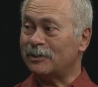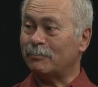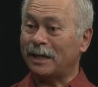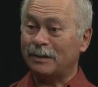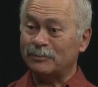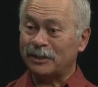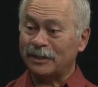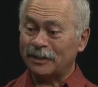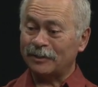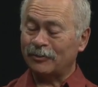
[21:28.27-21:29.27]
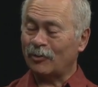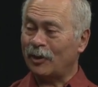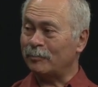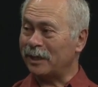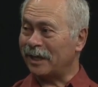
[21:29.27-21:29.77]
sometimes they'll
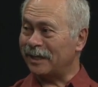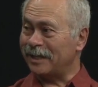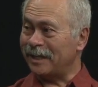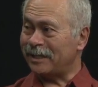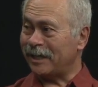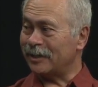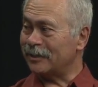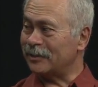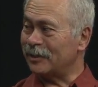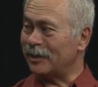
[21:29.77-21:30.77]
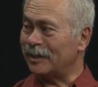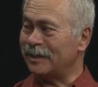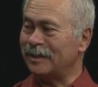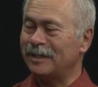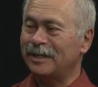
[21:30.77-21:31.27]
call me on details
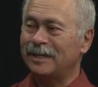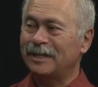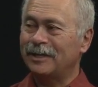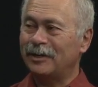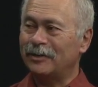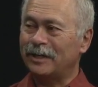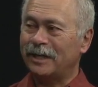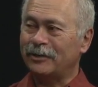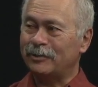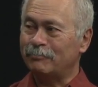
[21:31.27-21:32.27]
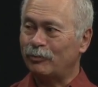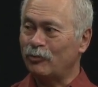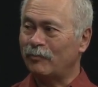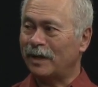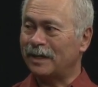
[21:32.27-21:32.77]
that I could
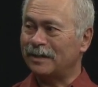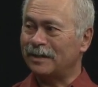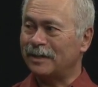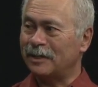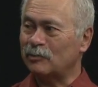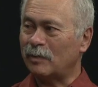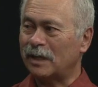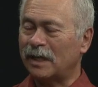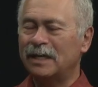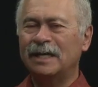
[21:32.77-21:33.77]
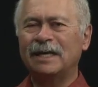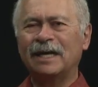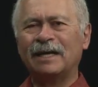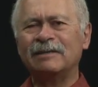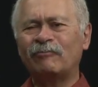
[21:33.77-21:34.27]
improve on as well.
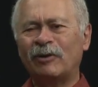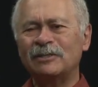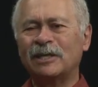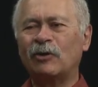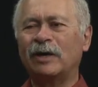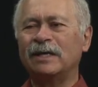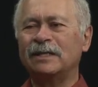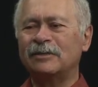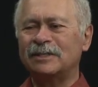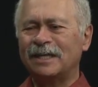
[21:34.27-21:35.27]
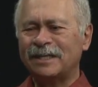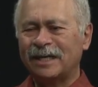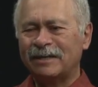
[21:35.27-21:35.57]
As far as I know, there's nothing